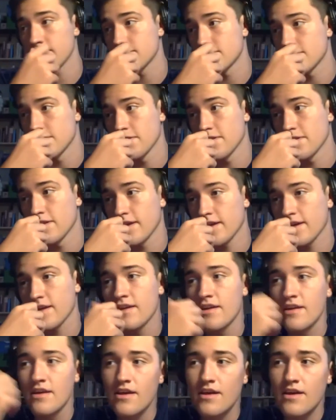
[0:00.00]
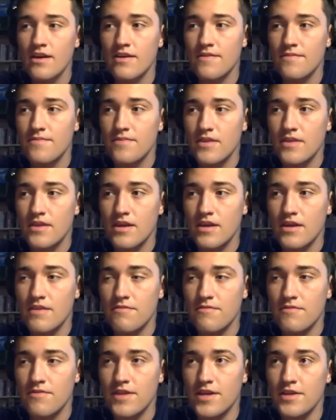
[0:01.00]
So, like,
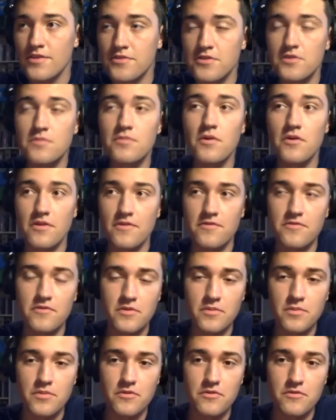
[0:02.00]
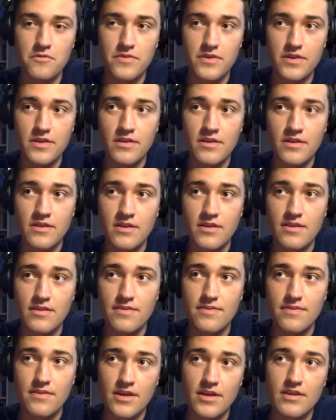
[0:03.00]
if they do both have to approve it,
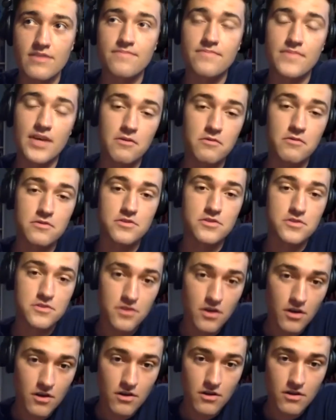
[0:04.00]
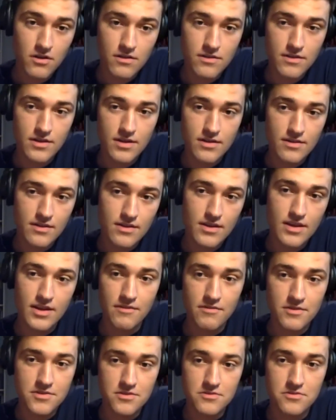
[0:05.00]
like, that would stall any
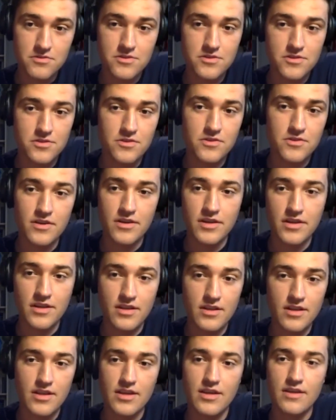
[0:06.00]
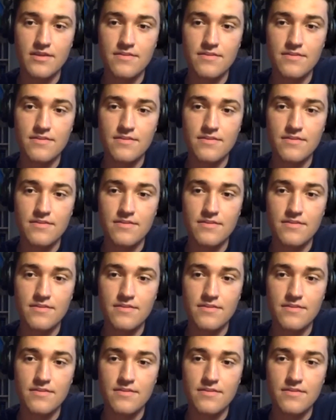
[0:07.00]
resolution or any, like,